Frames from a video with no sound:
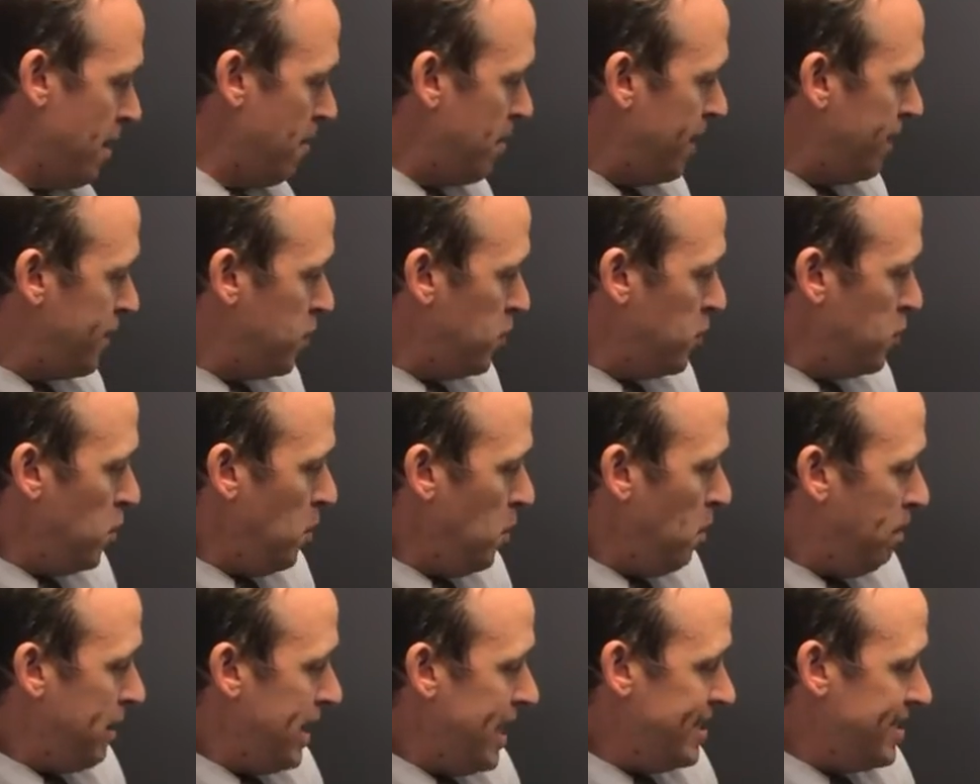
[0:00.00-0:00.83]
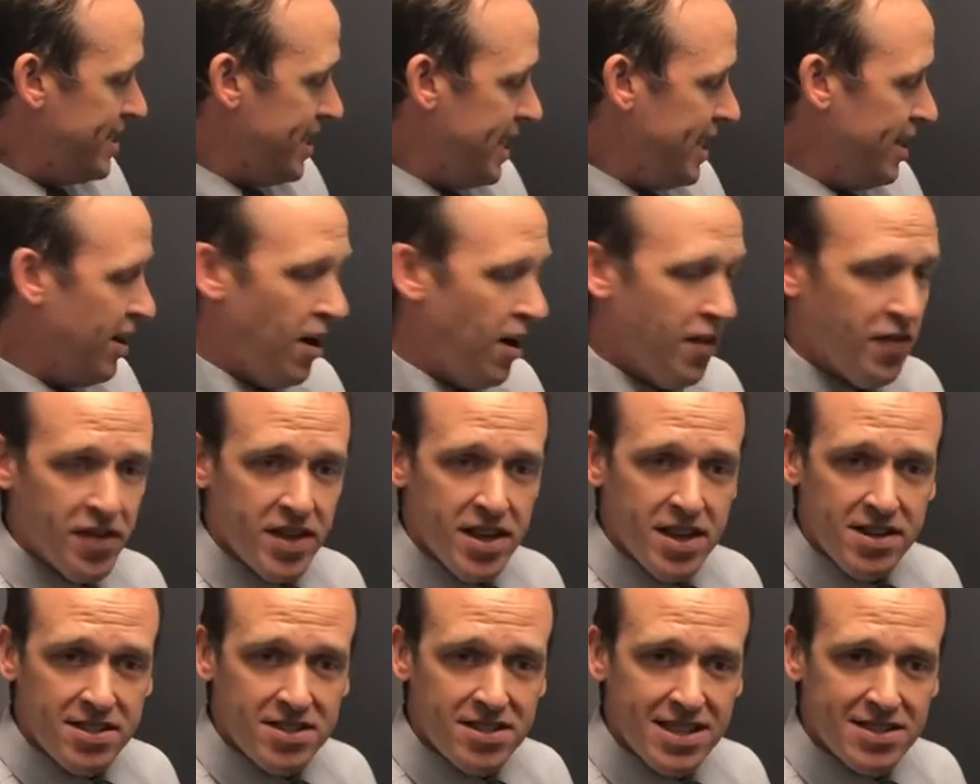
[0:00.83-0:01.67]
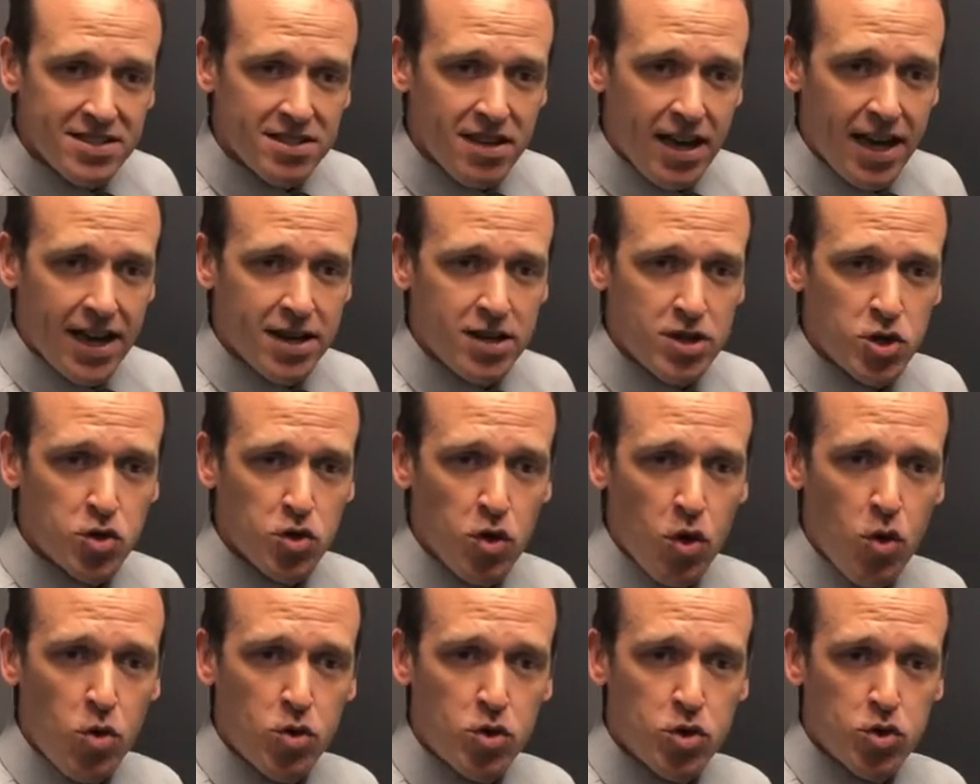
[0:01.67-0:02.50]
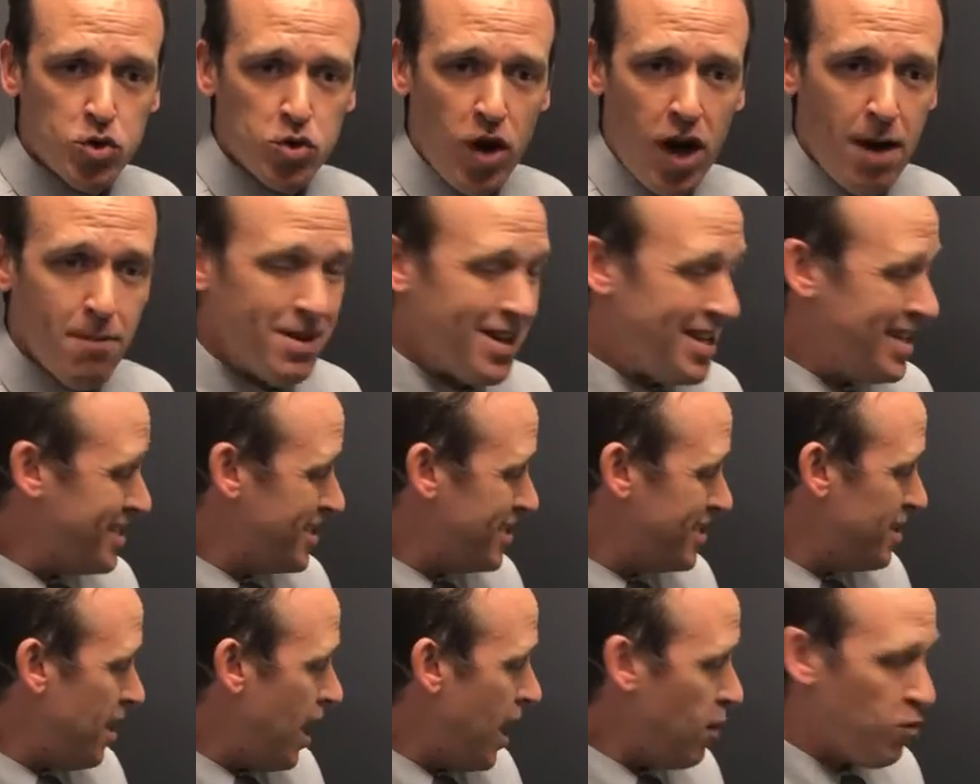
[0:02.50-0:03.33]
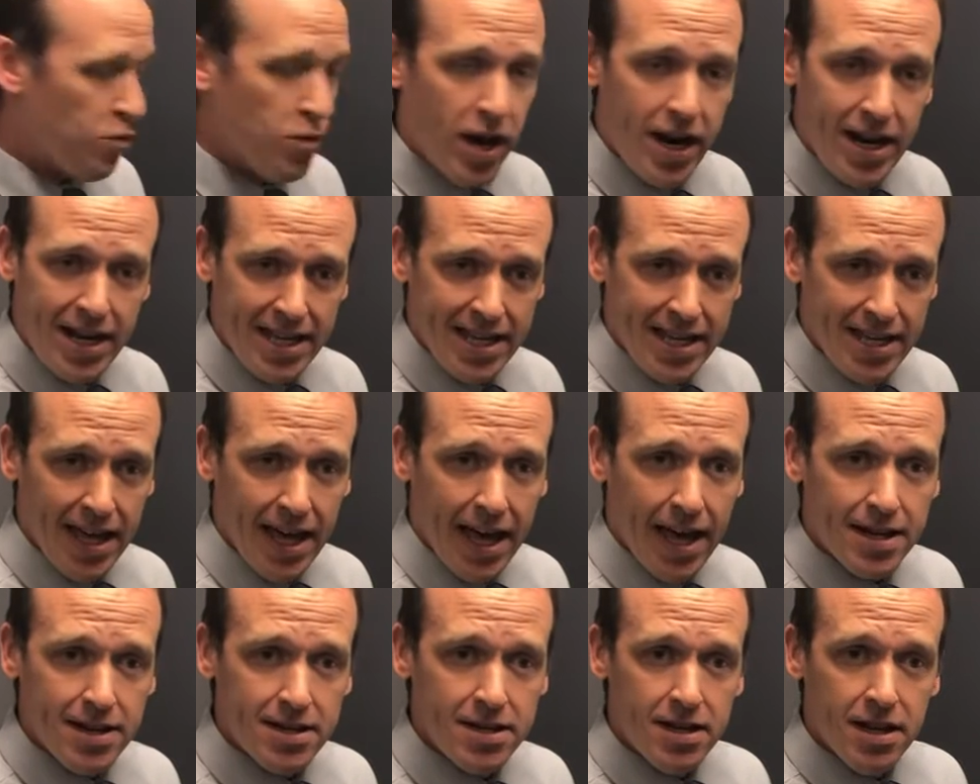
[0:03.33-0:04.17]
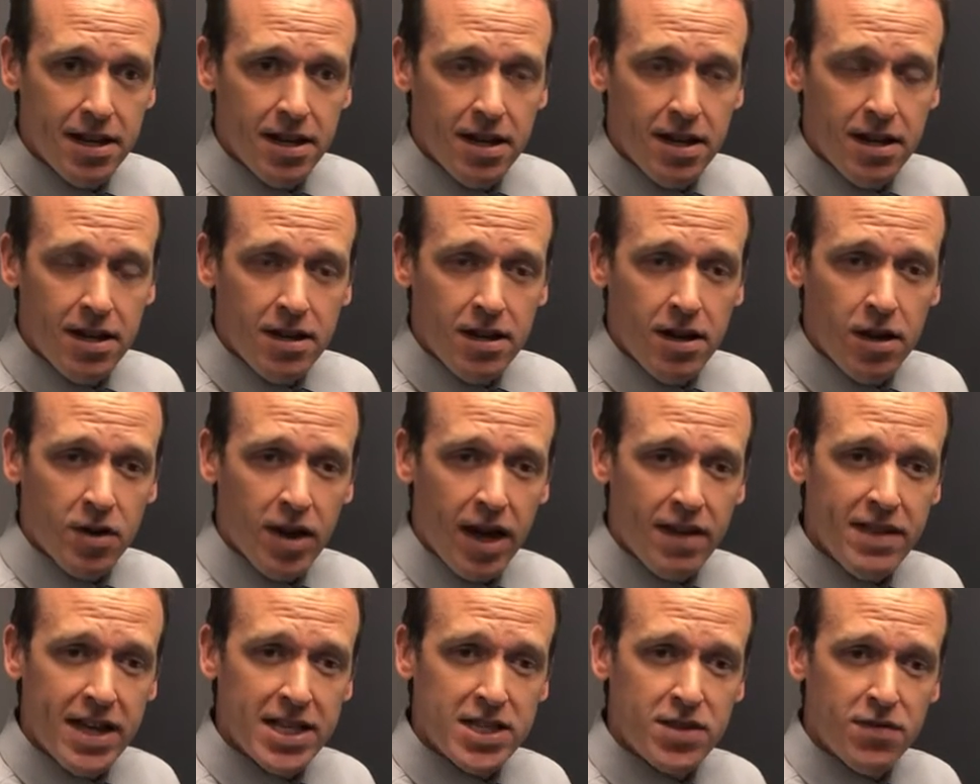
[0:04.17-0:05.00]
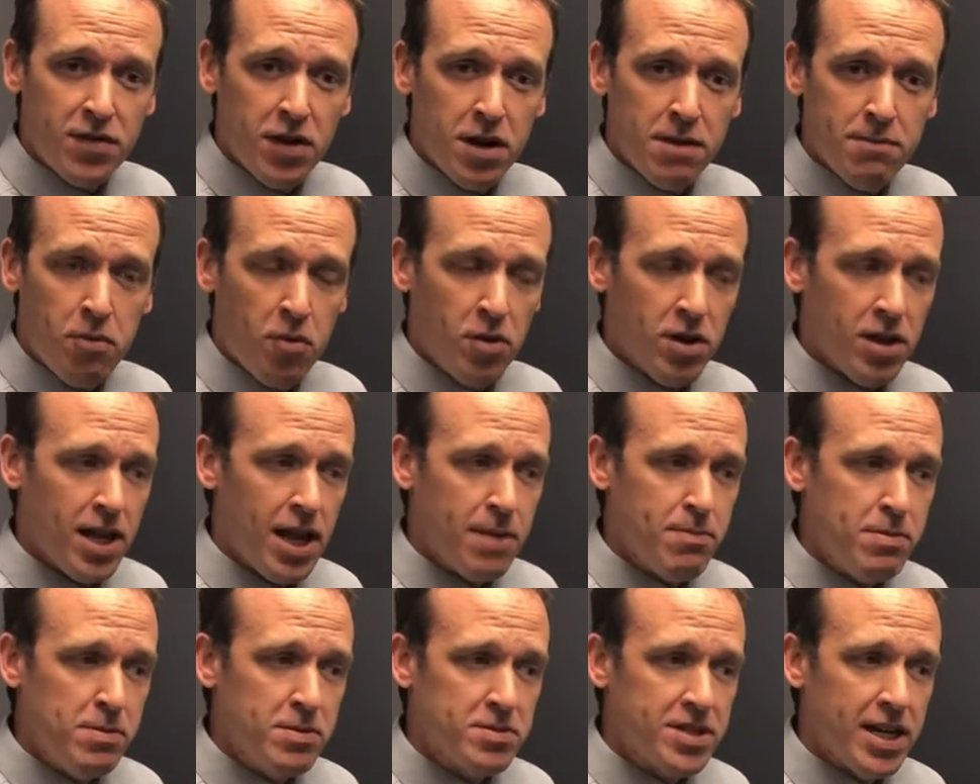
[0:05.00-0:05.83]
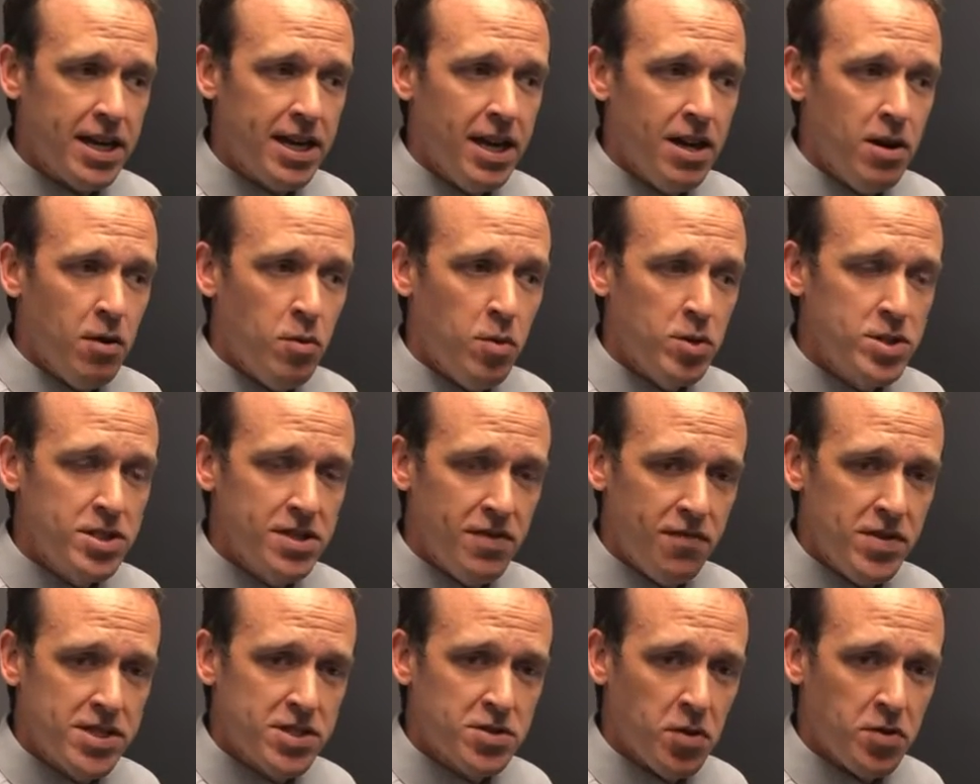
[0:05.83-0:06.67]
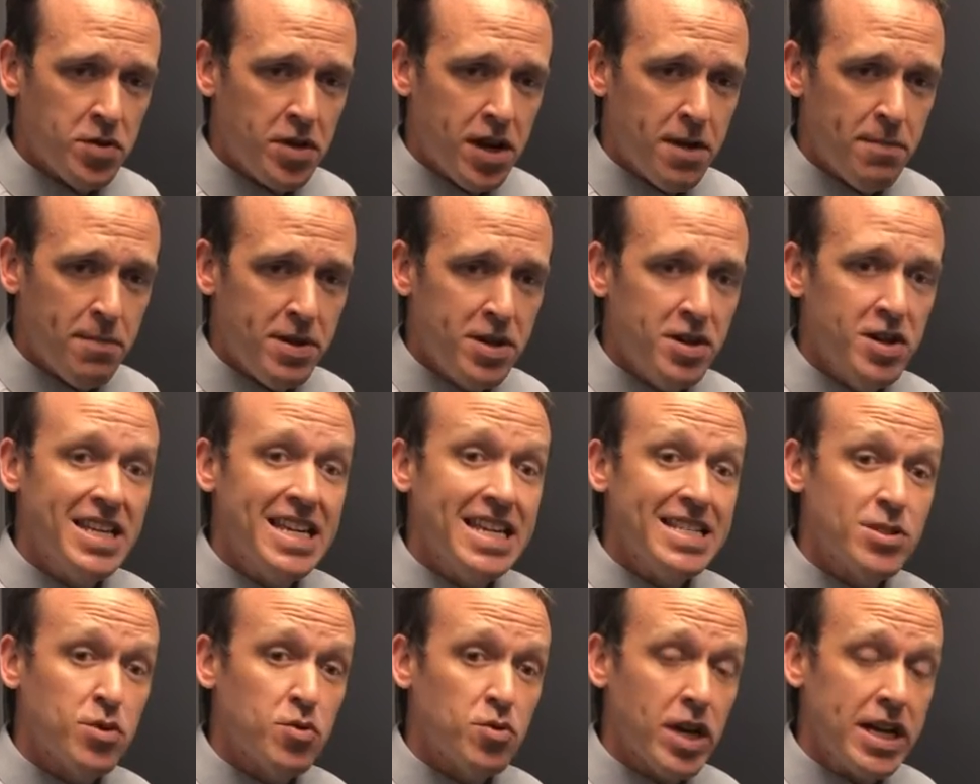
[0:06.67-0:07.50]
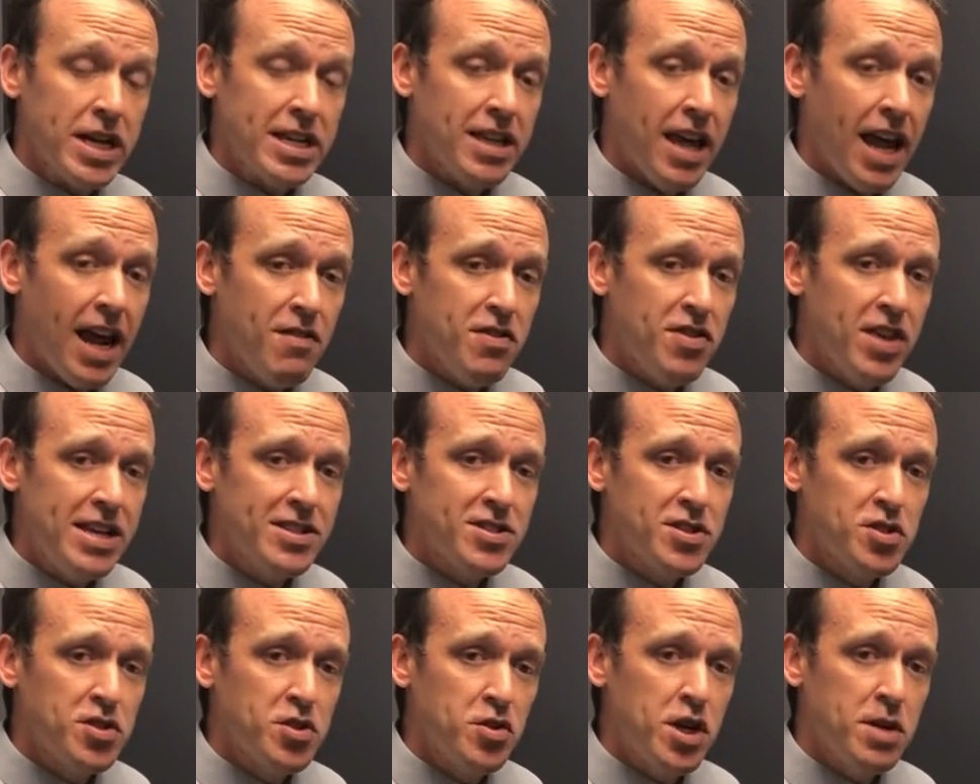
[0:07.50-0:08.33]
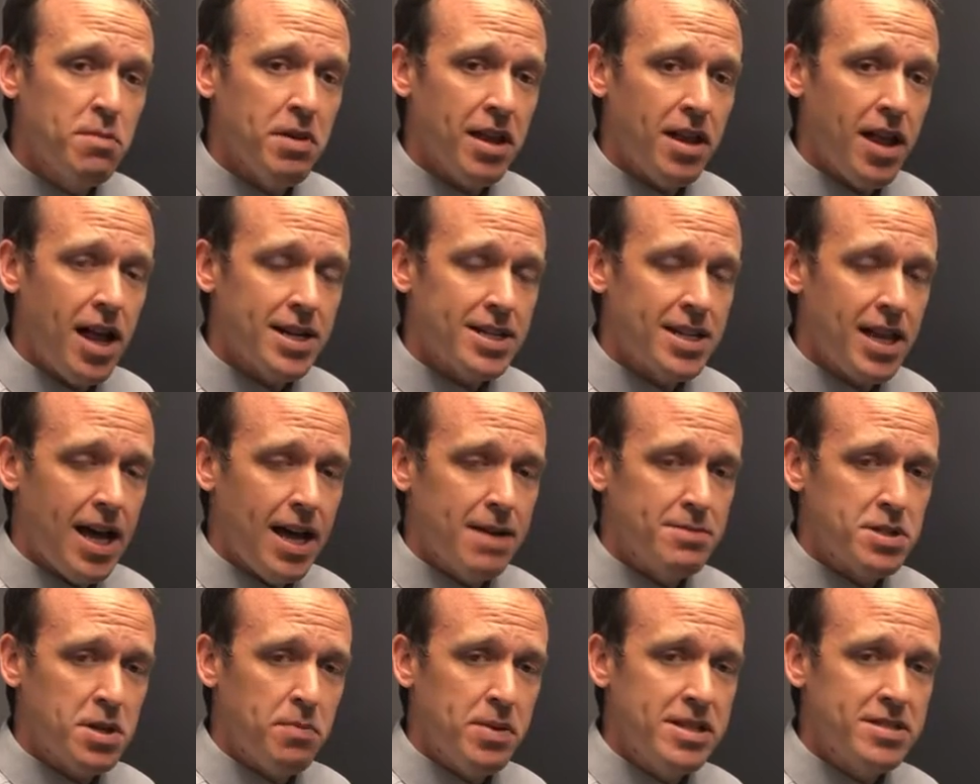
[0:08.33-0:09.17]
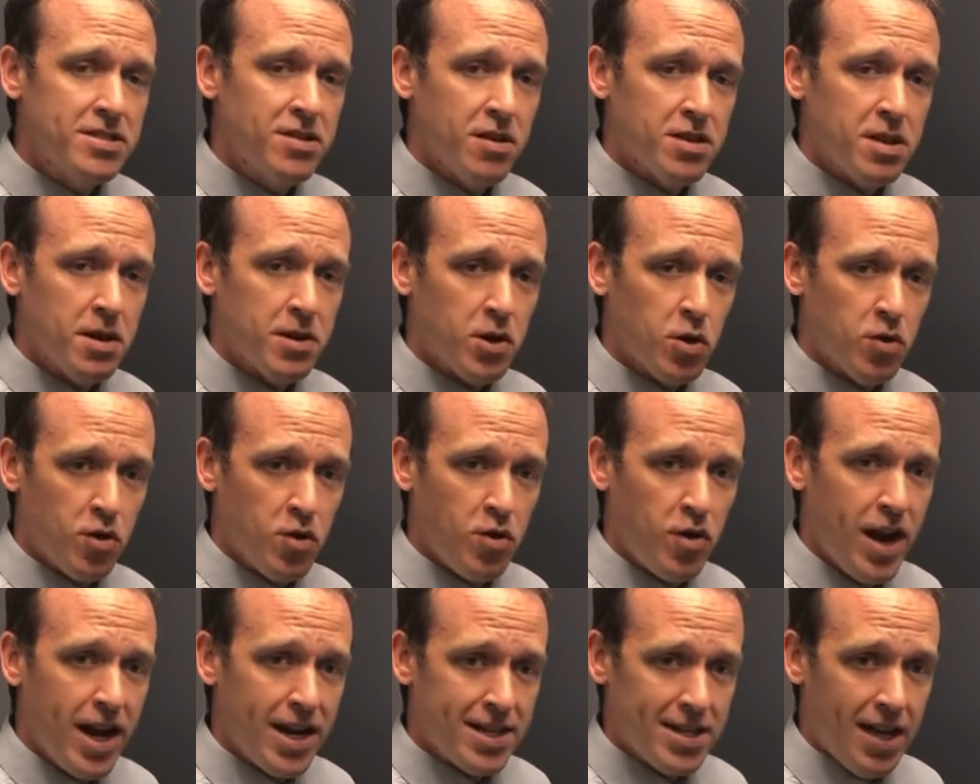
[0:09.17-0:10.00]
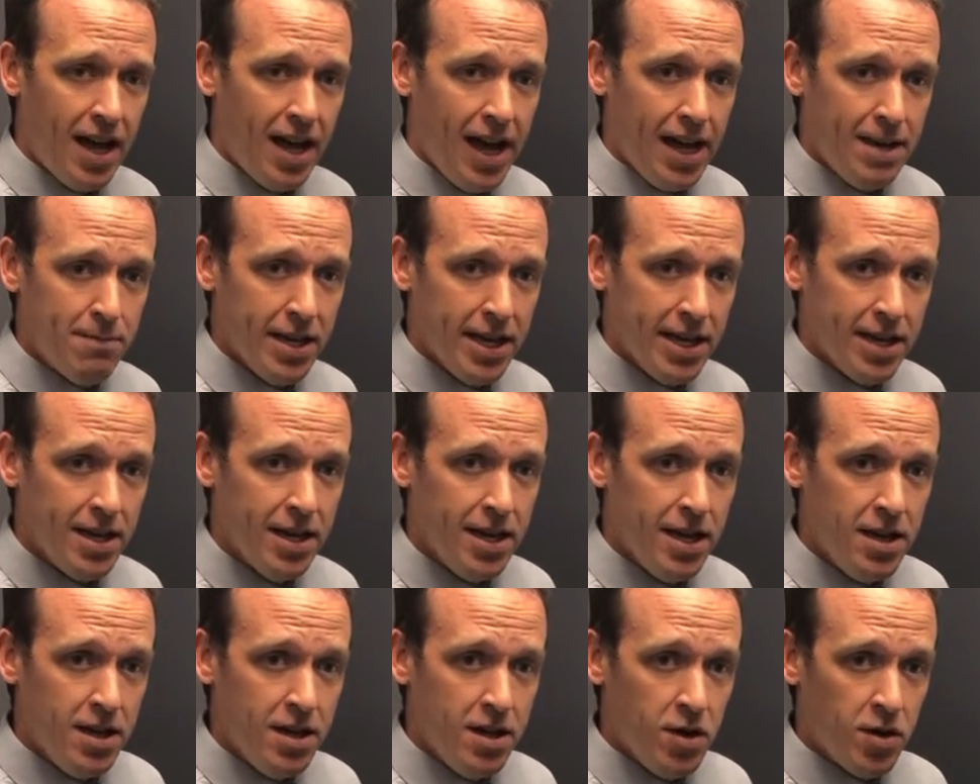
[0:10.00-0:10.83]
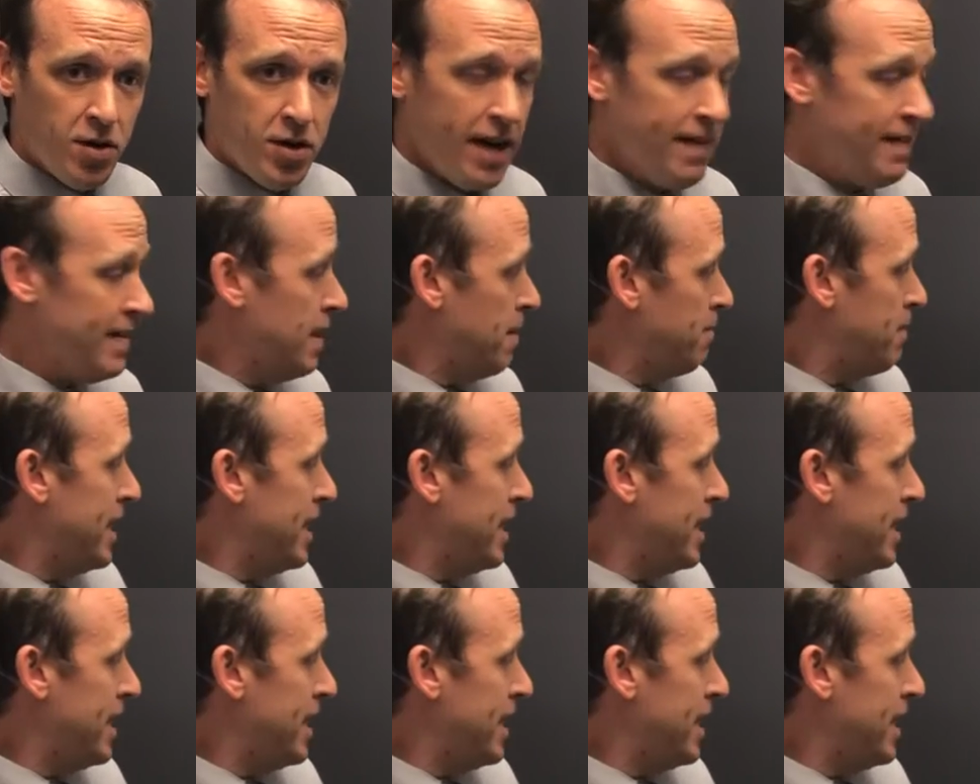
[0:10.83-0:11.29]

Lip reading: But if you do PT on this, it's like controlled trauma. It's not ready yet, okay? That's very important. A lot of people say, well, is it physical therapy good? Everything is good, but a lot of times it depends on the correct timing, okay?